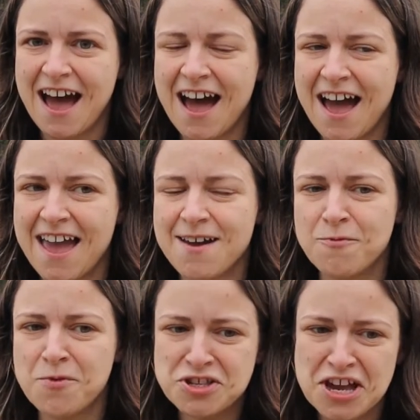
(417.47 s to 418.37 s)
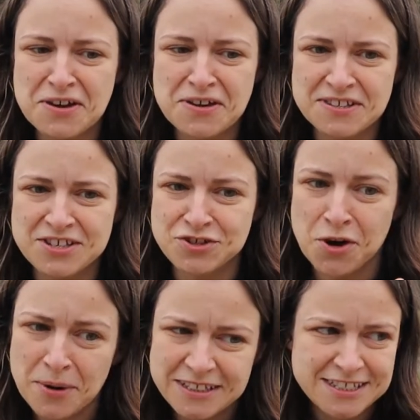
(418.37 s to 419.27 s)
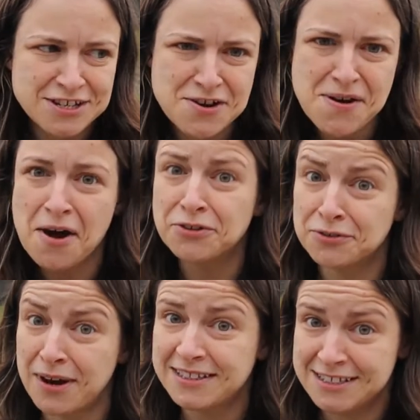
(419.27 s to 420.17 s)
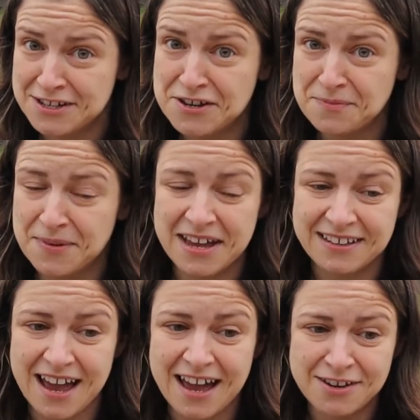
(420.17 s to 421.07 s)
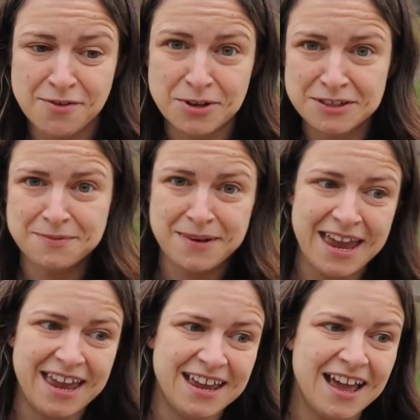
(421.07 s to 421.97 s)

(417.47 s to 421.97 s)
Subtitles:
I wish I could show it to you. I'll try to, but I don't want to be